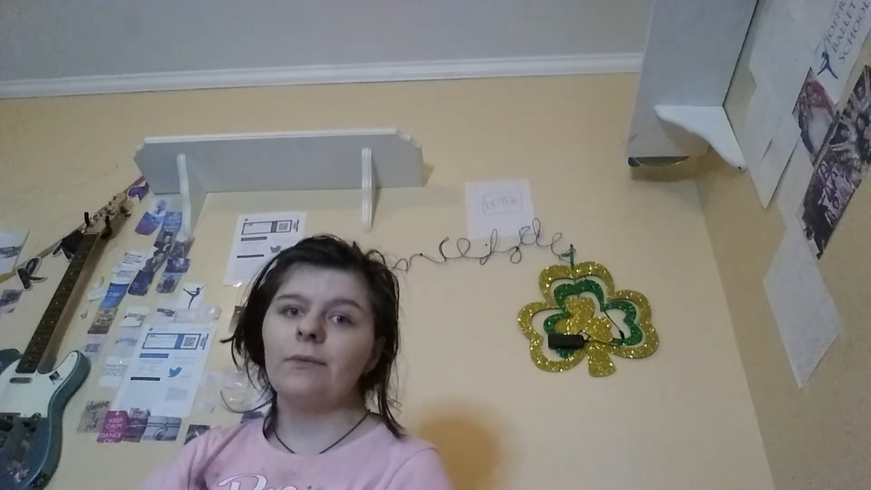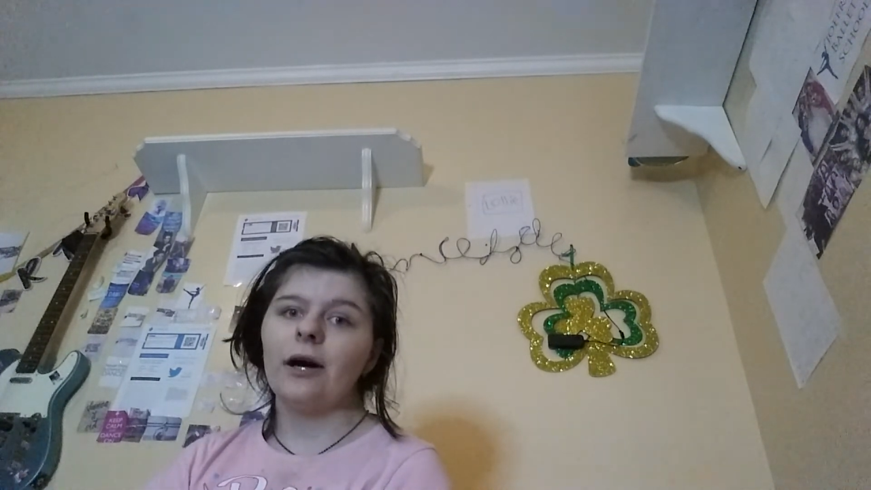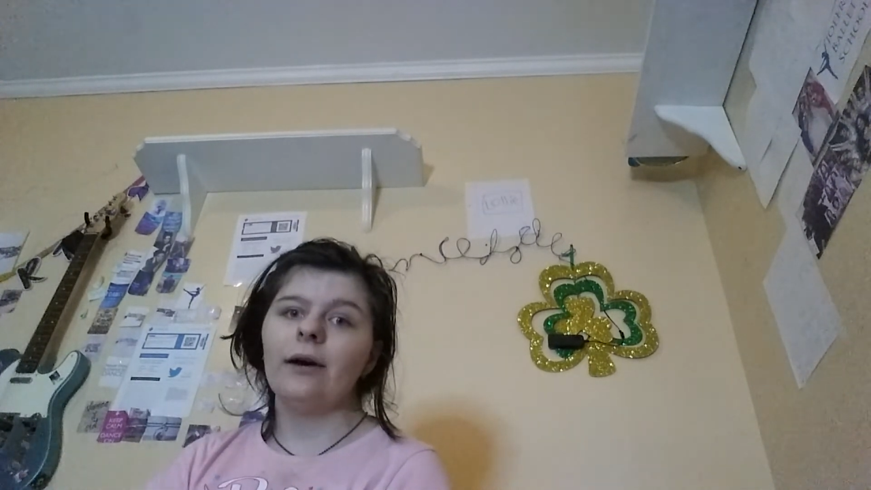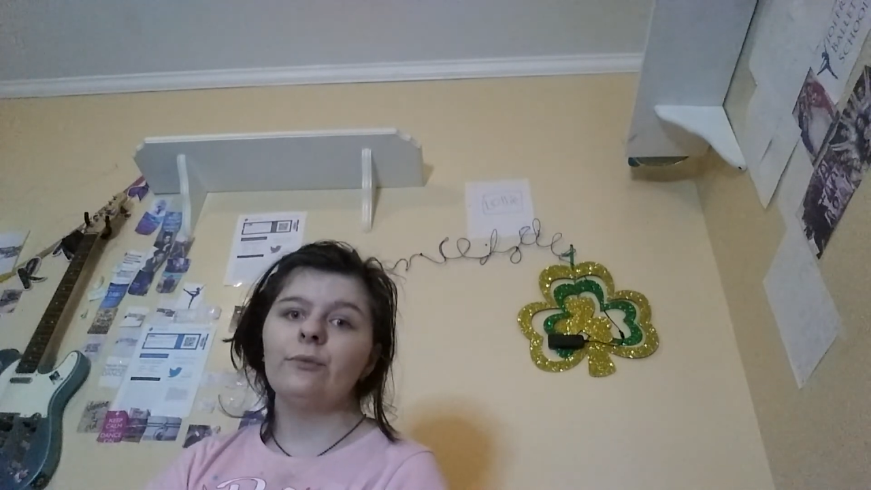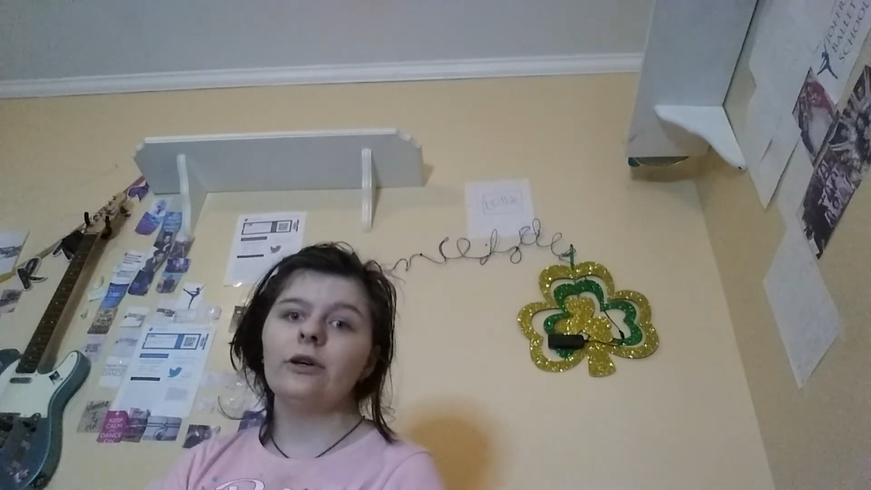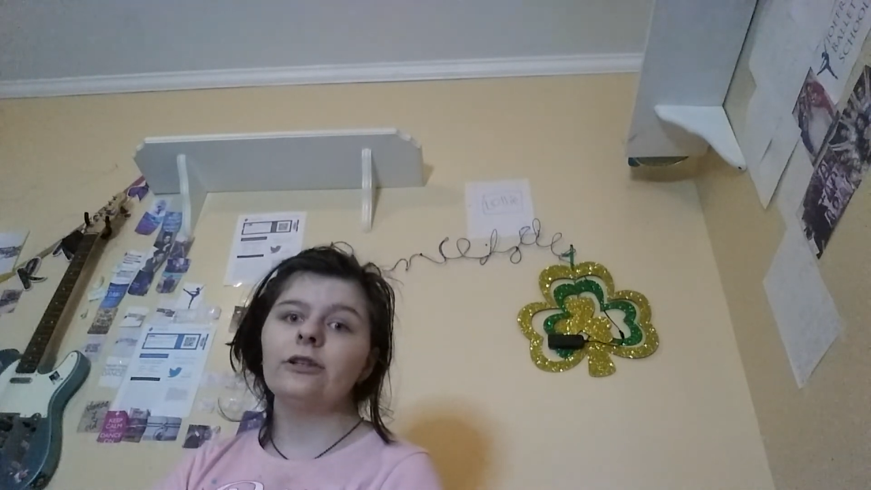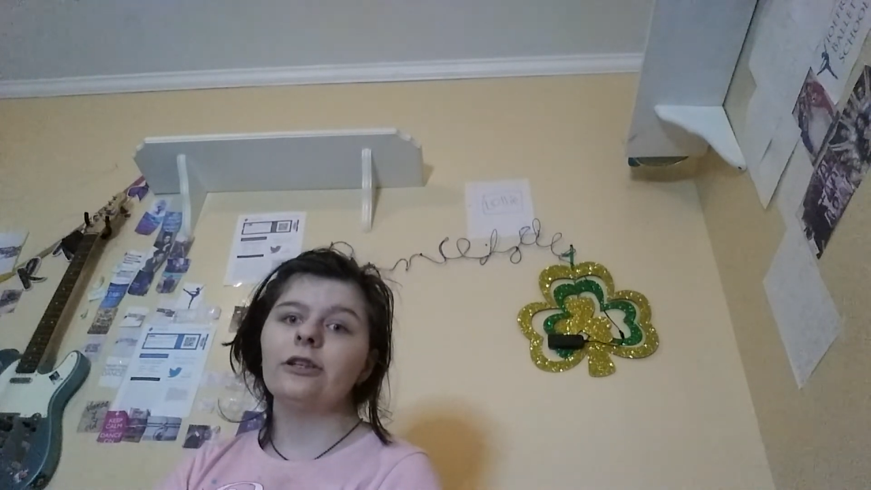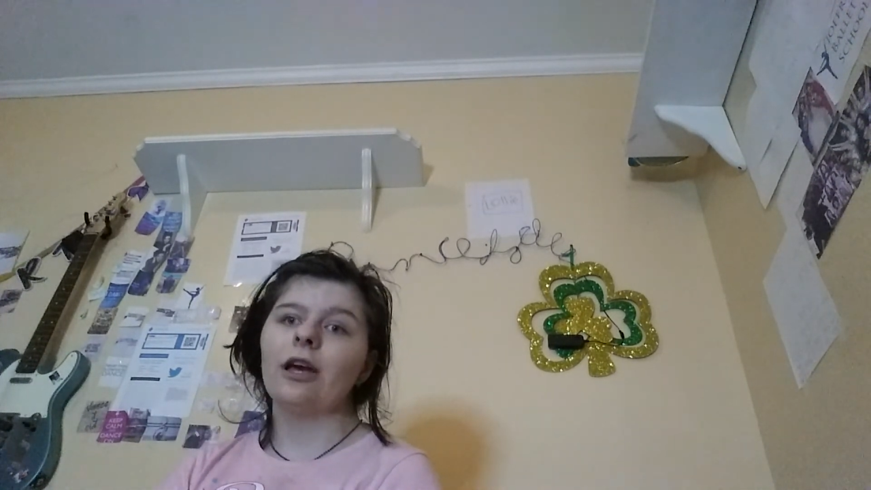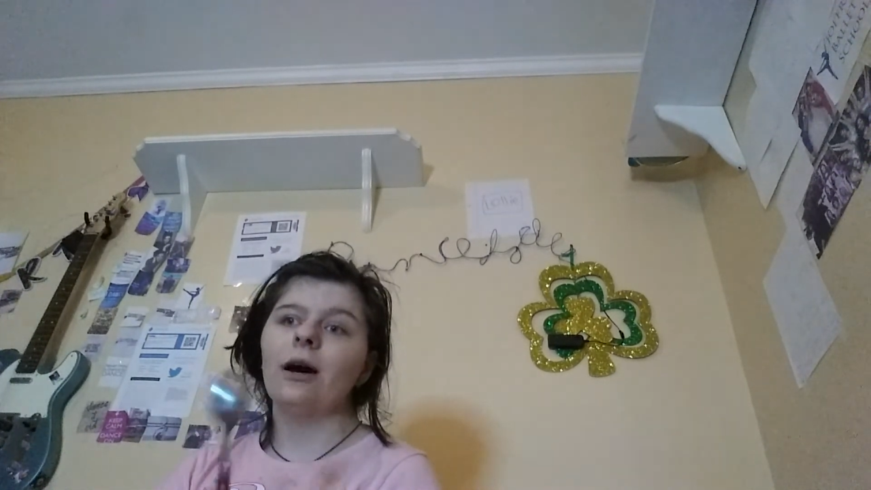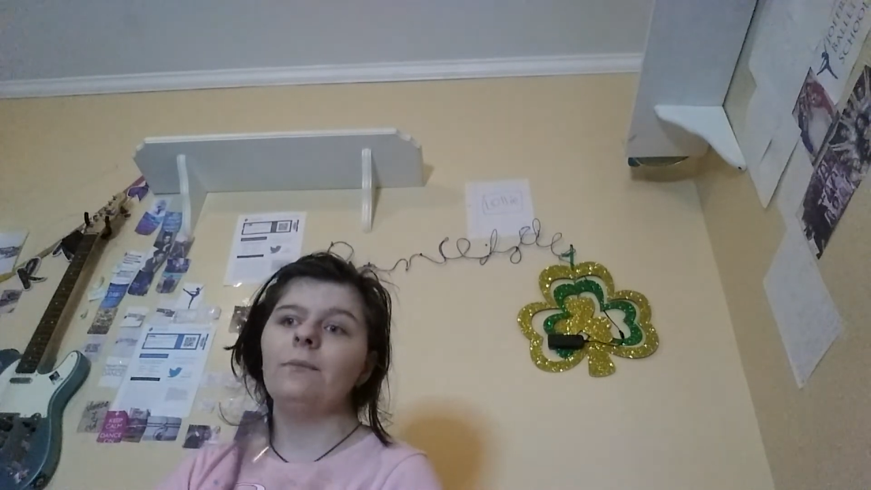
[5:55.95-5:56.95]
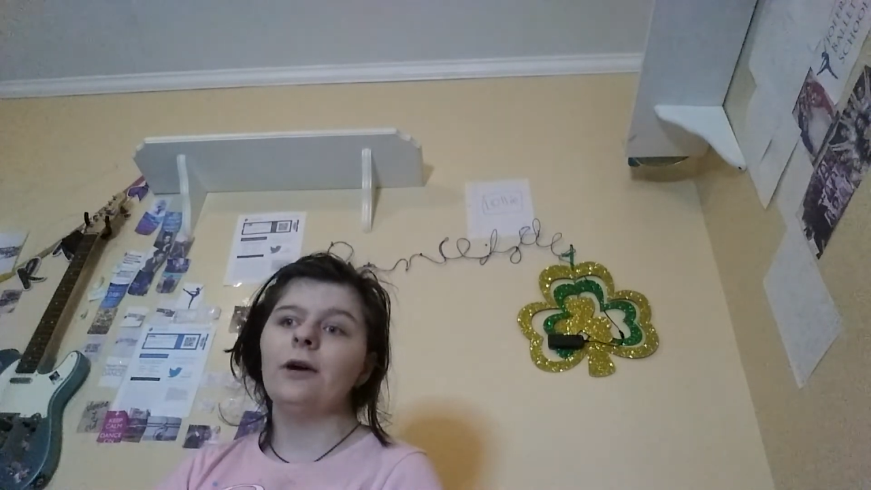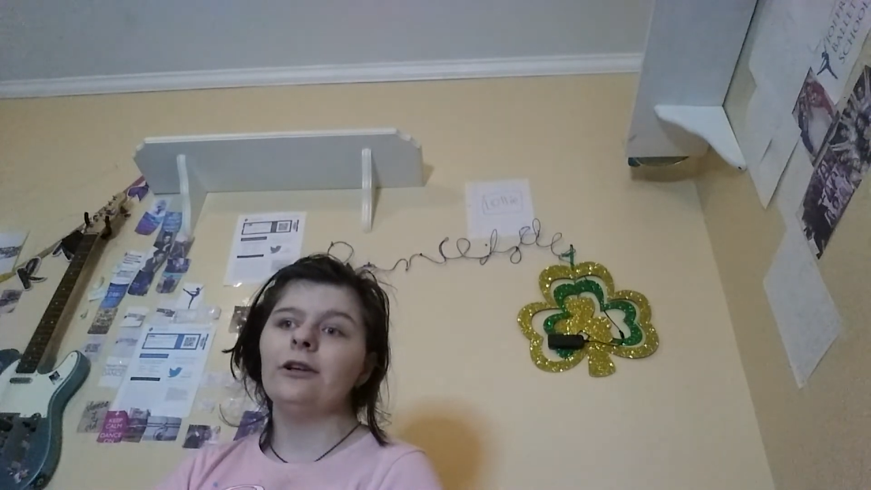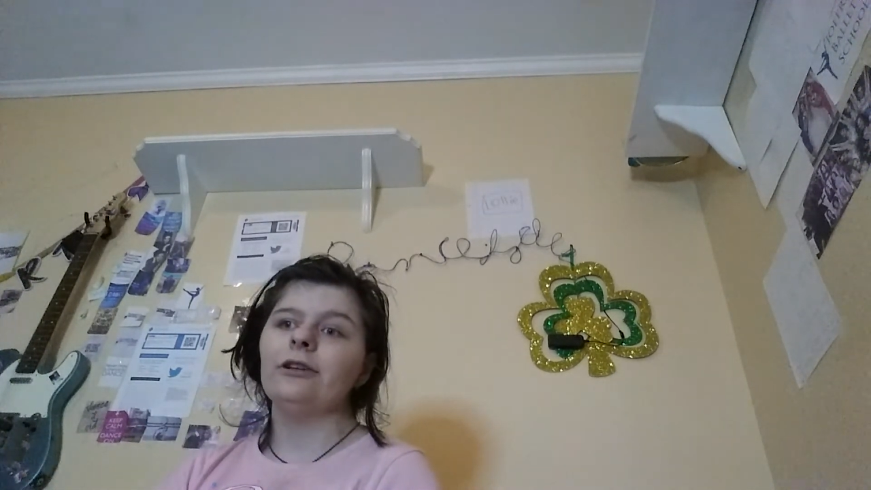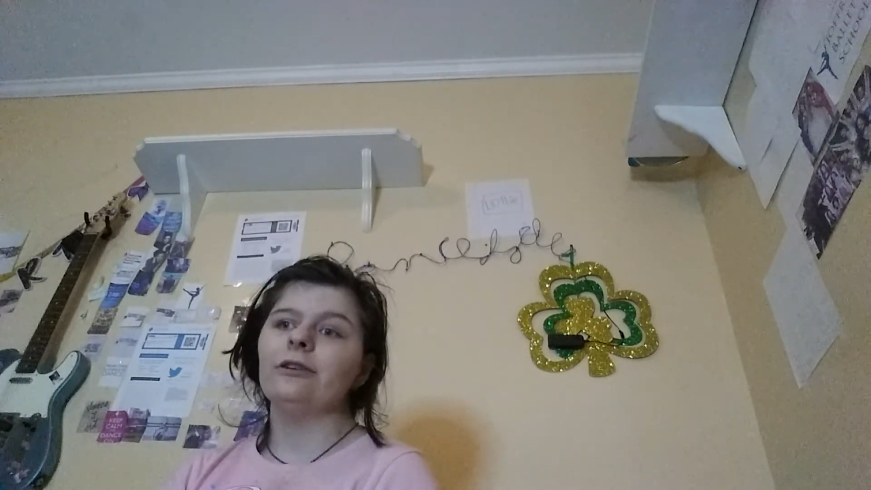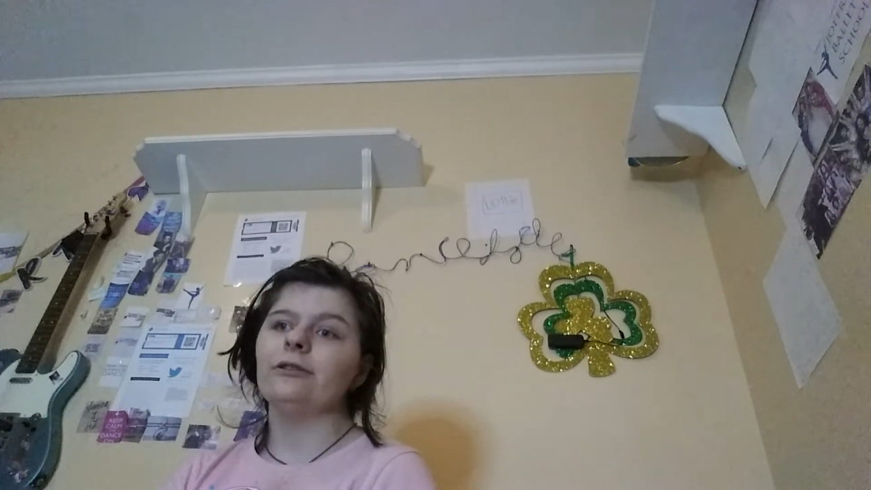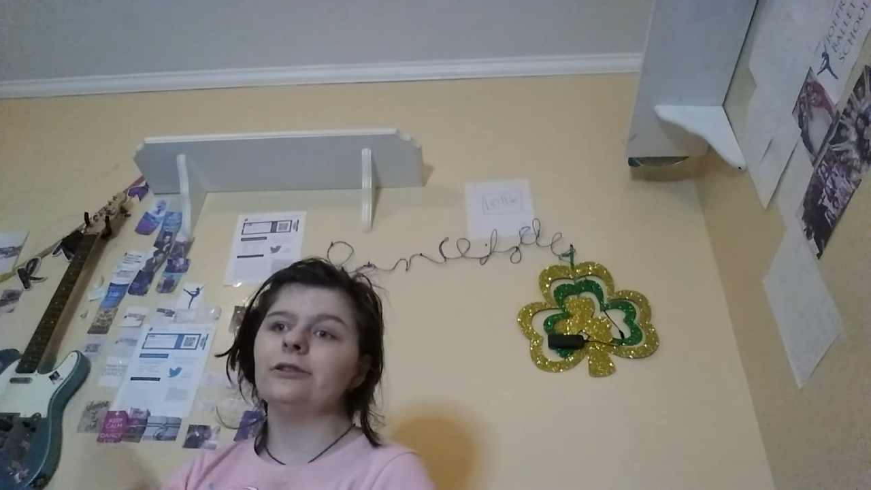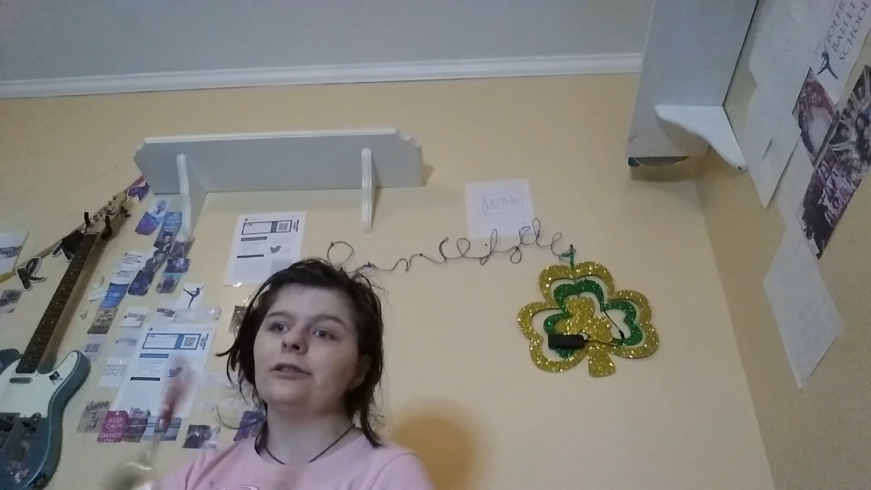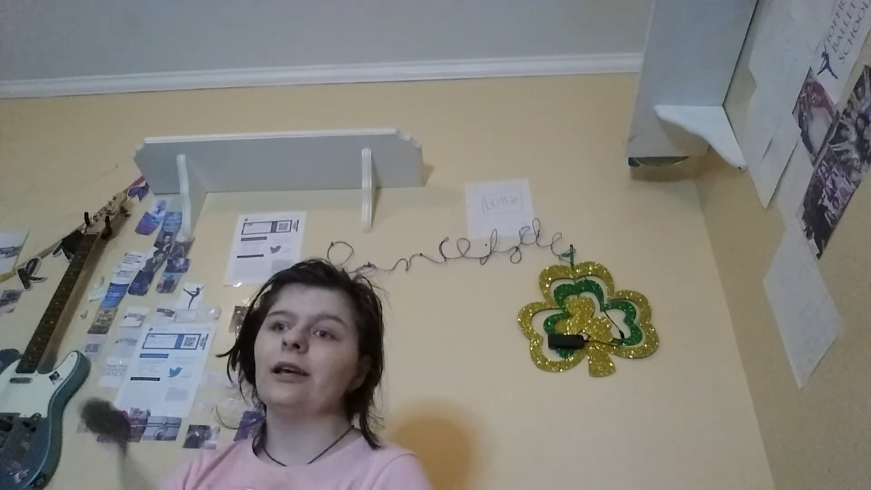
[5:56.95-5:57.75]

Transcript: but I want to come on here and